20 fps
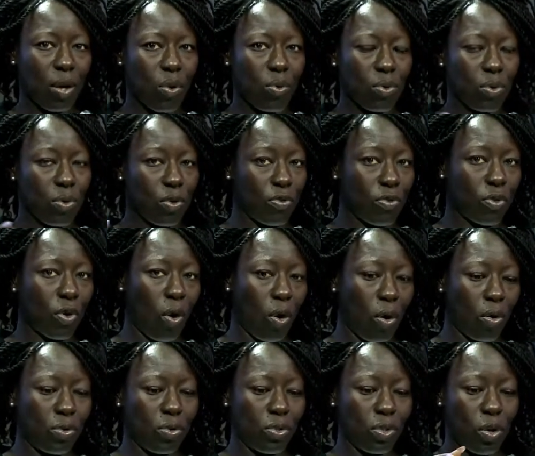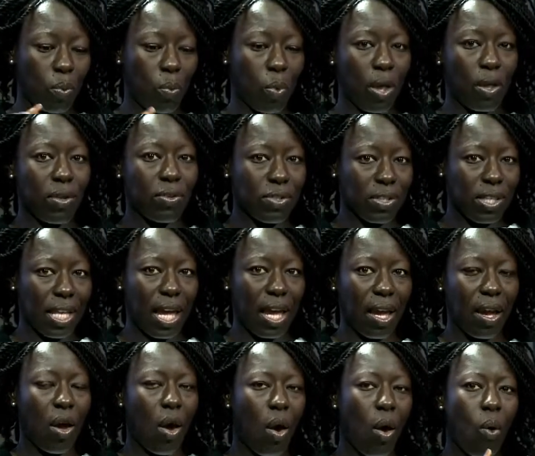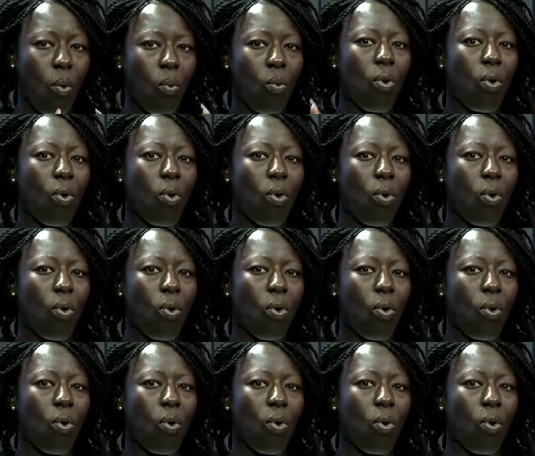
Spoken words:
So you've gone, your will's there.